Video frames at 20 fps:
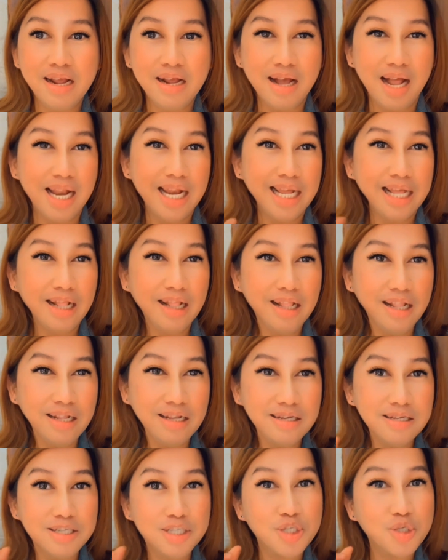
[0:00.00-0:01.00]
a
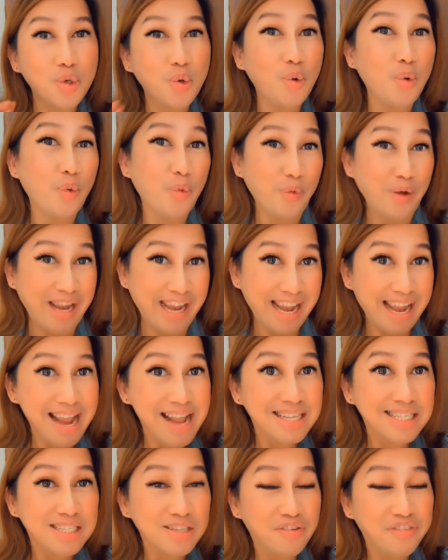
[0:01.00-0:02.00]
little
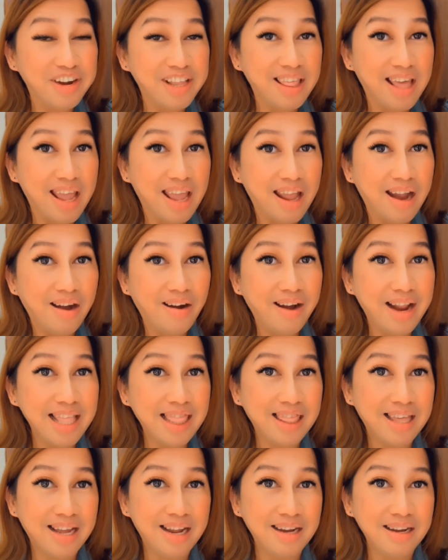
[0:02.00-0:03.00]
squeaks over there,
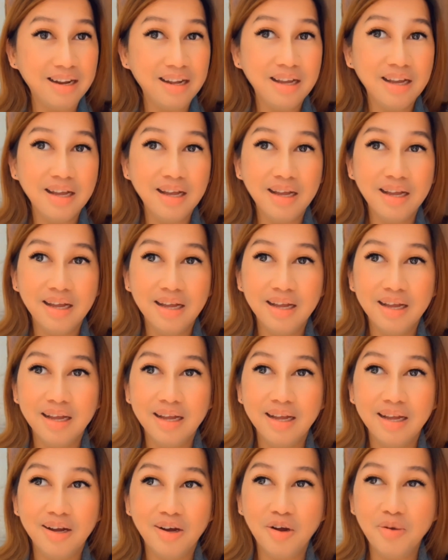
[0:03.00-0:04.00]
and then
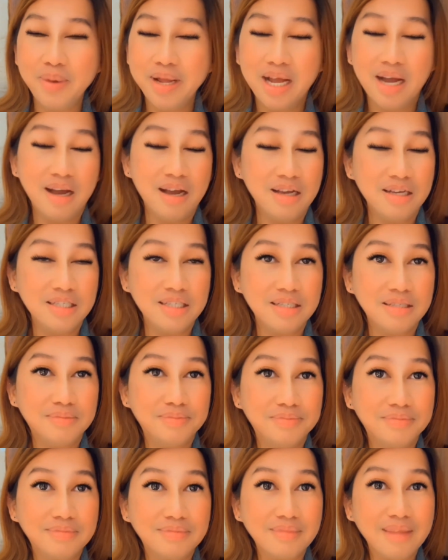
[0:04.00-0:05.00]
oh my gosh,
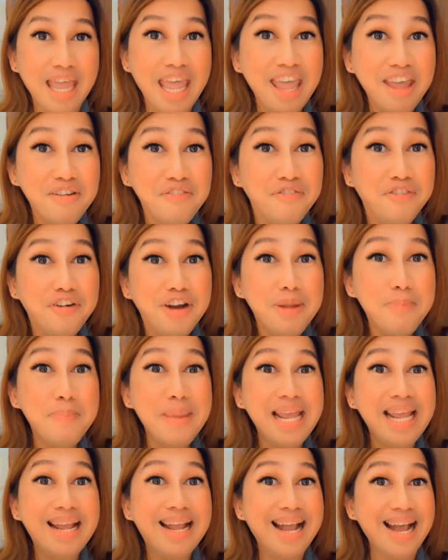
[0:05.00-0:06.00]
every
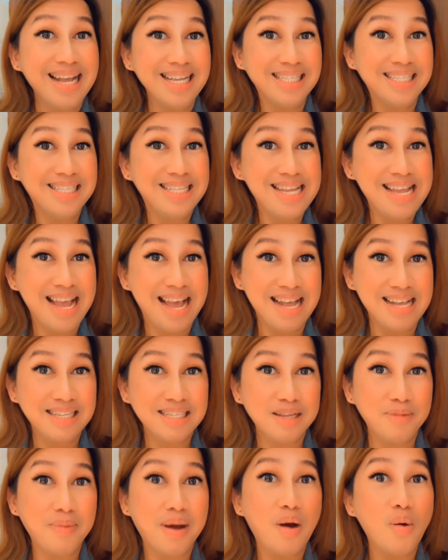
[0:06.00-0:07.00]
bigkas niya
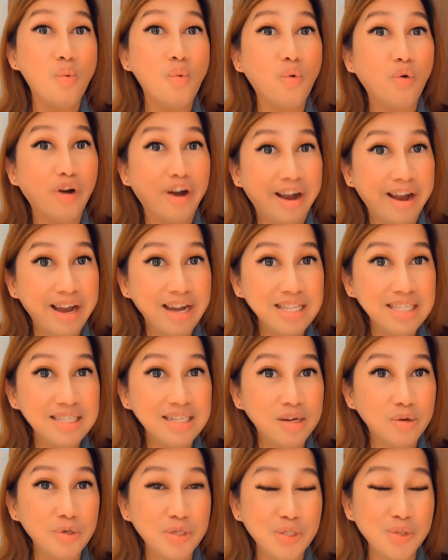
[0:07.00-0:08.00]
sa mga words
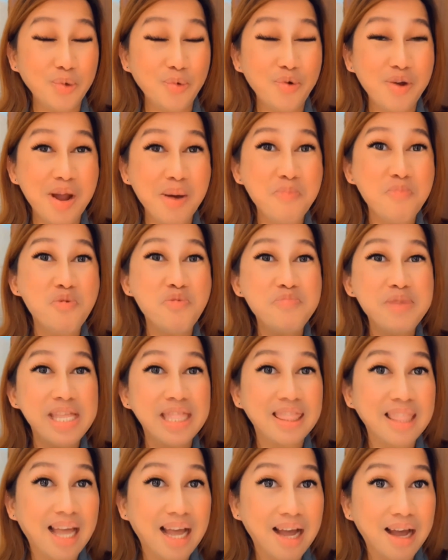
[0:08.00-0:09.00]
na gusto ko nang
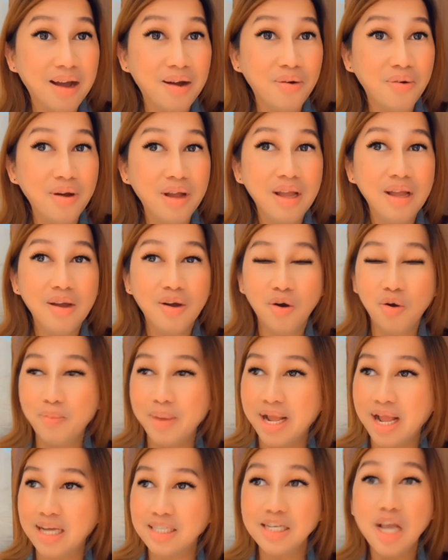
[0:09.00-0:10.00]
bumitaw. Oh
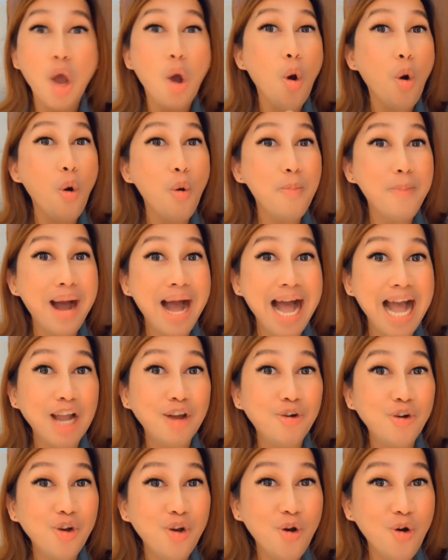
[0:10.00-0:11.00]
my gosh,
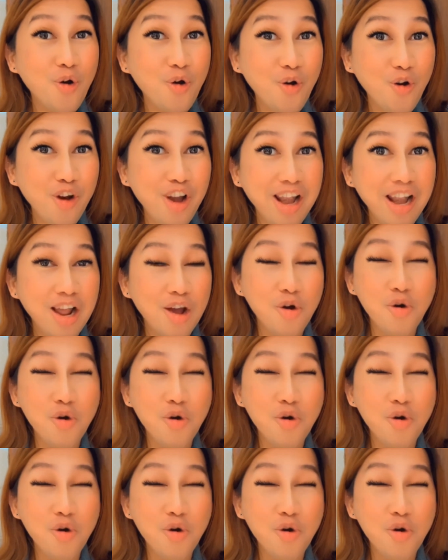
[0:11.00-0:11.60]
humahagul-gul